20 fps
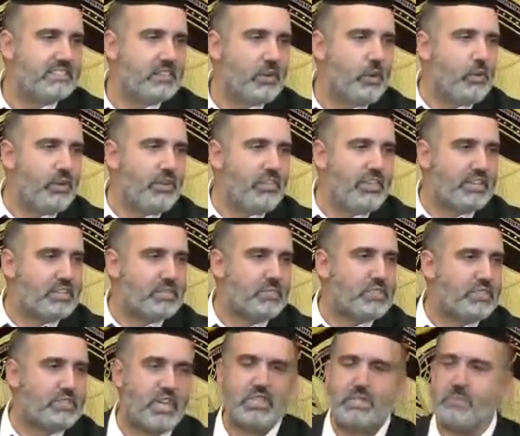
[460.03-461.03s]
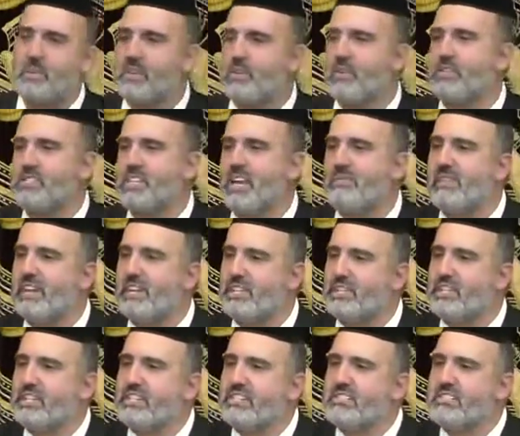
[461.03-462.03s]
All of this was just because I
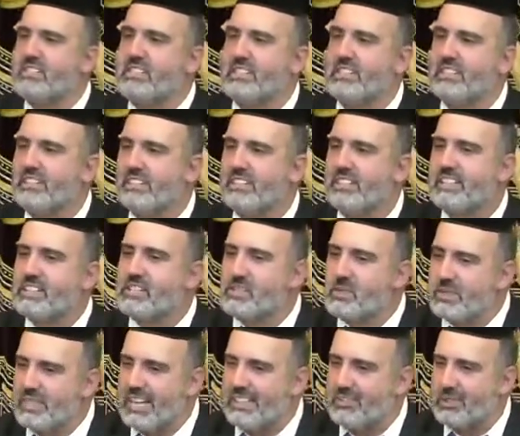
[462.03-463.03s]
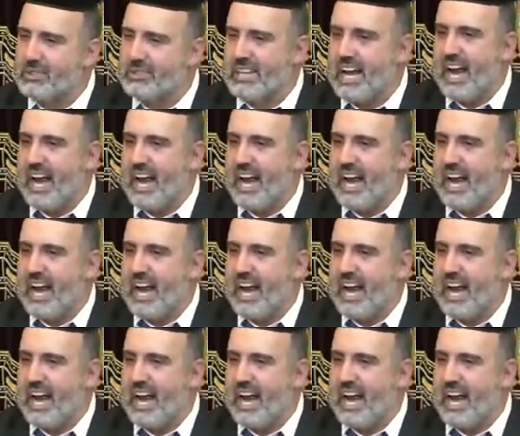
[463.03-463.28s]
mentioned the Sudat Todah.